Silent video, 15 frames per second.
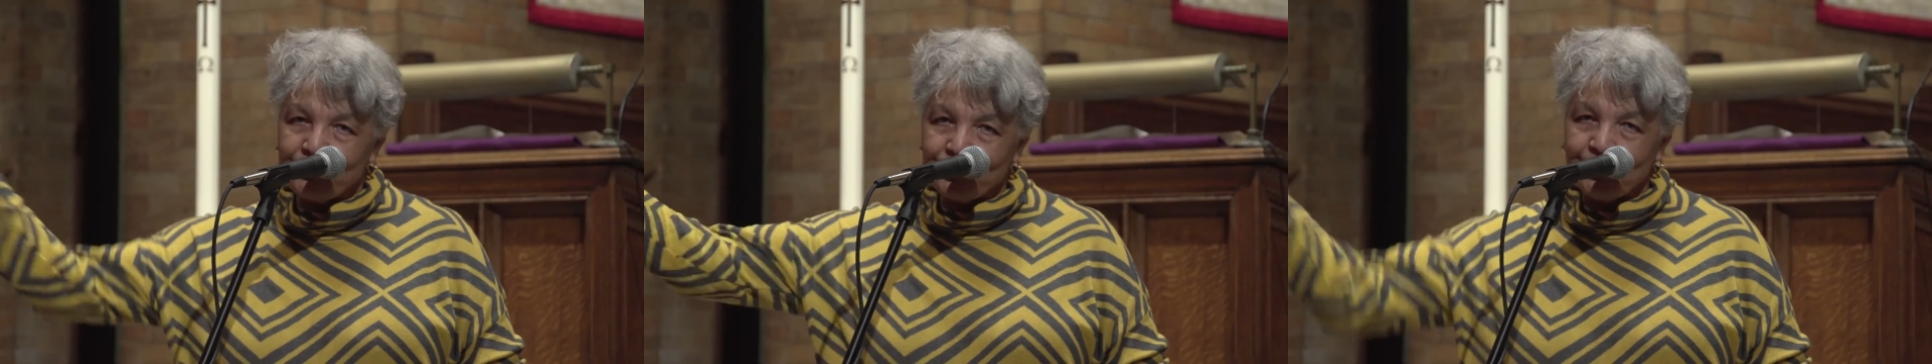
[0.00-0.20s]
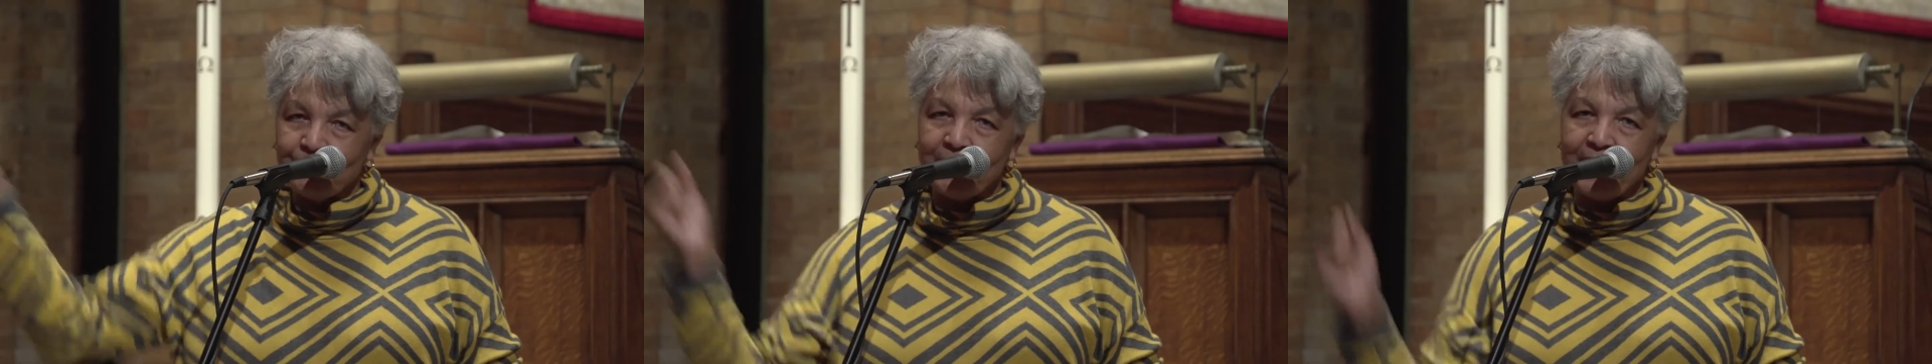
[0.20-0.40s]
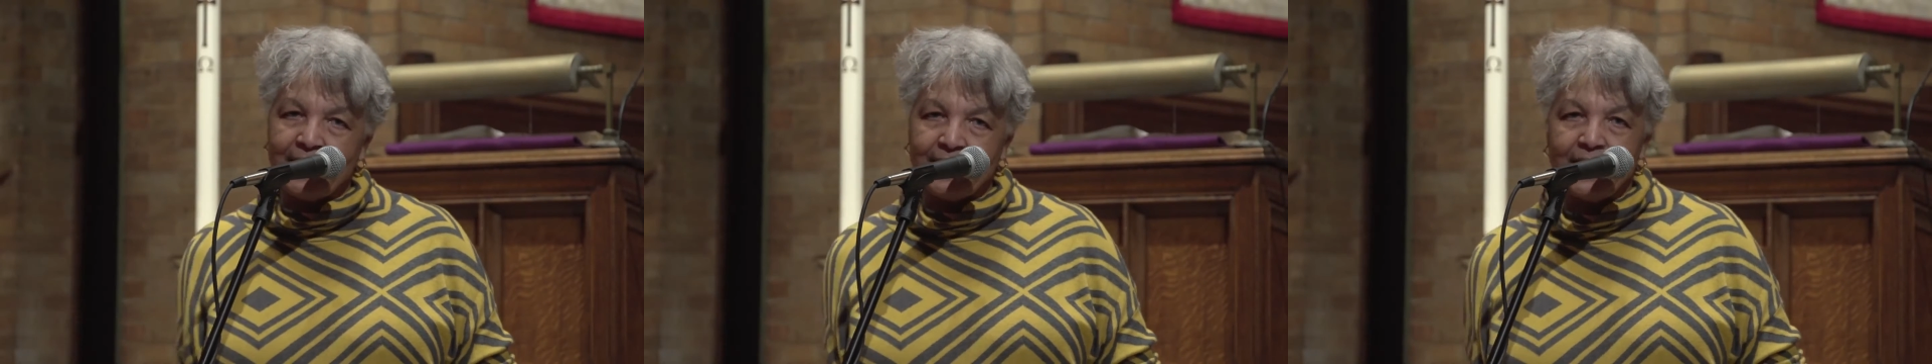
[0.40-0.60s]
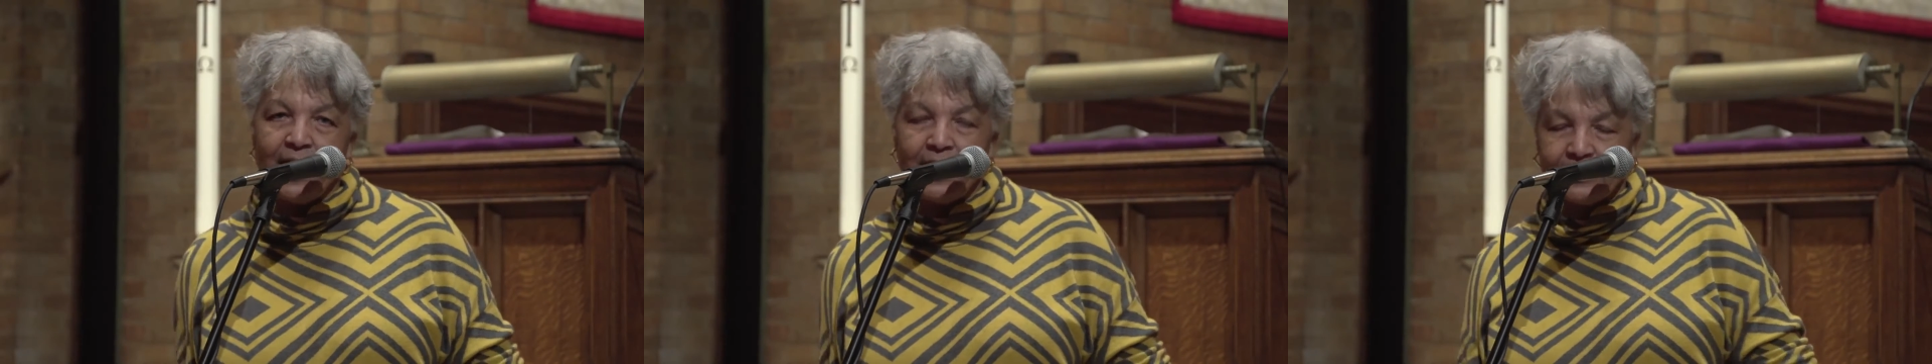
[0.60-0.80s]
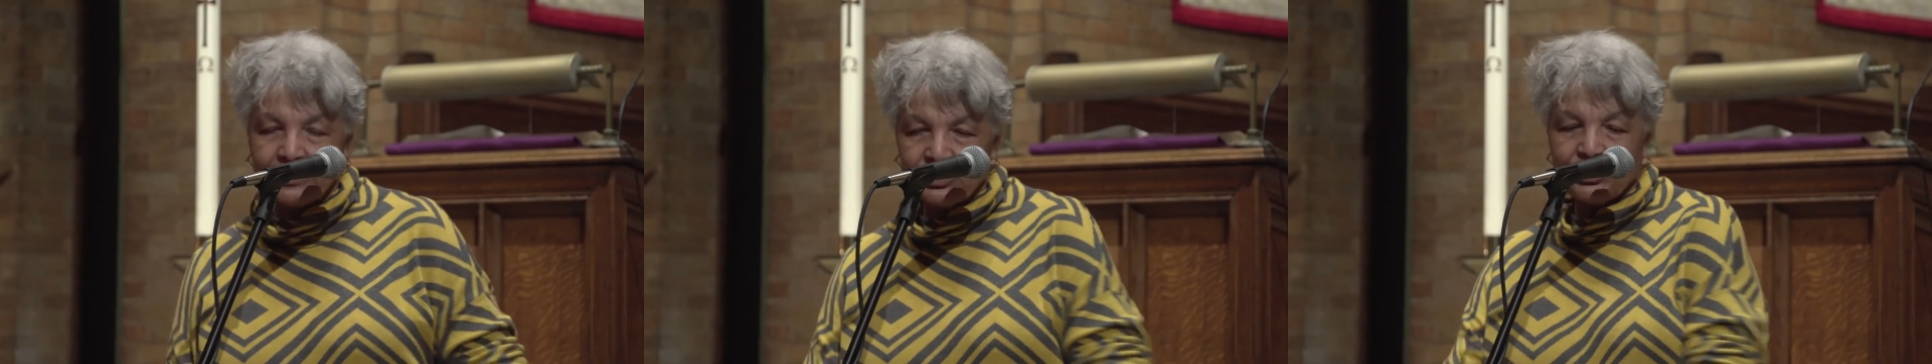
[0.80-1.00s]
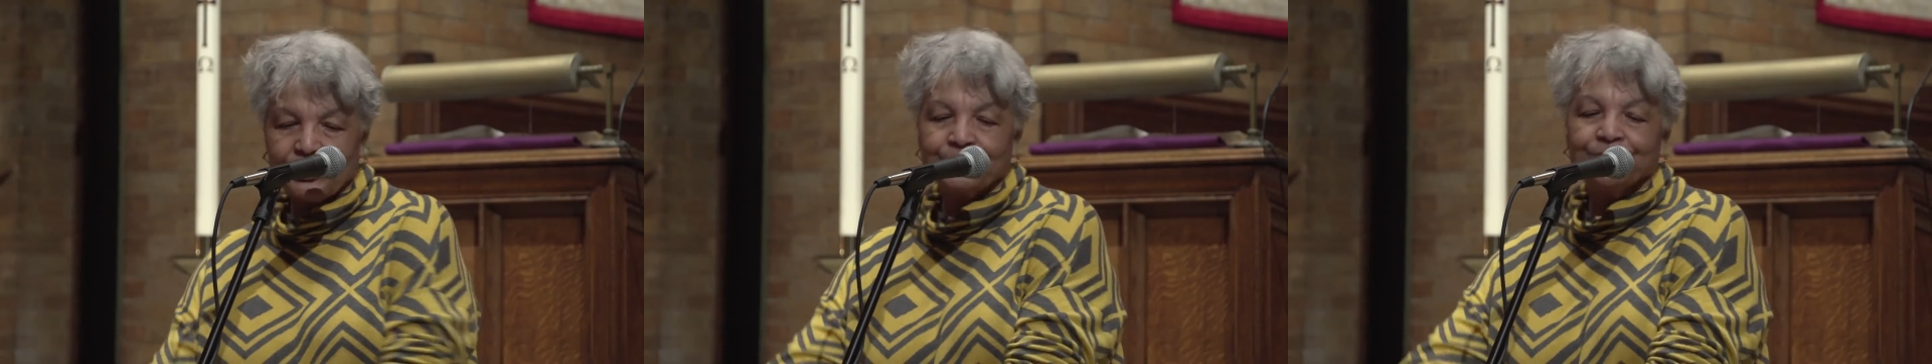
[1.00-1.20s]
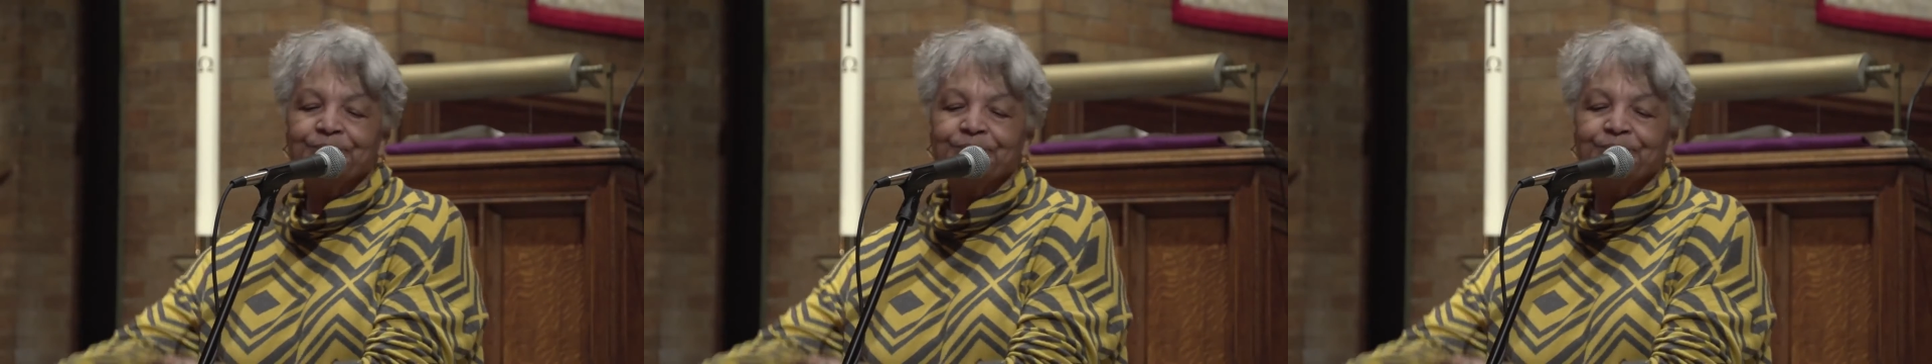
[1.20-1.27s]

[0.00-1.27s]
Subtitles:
to a black college